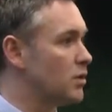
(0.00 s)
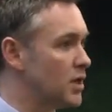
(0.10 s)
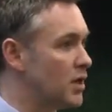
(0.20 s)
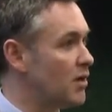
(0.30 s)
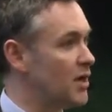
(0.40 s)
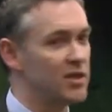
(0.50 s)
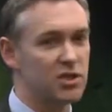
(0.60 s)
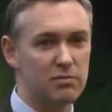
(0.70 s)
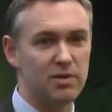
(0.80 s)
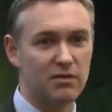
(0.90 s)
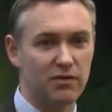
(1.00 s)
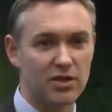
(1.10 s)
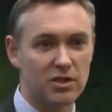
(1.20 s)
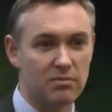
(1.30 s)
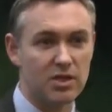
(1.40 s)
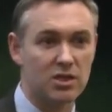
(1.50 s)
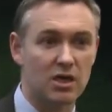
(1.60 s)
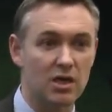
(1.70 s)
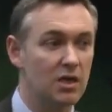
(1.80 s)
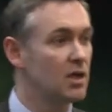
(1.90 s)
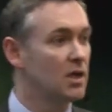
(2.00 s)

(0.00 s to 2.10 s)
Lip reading: want her, and she'd be the French commissioner.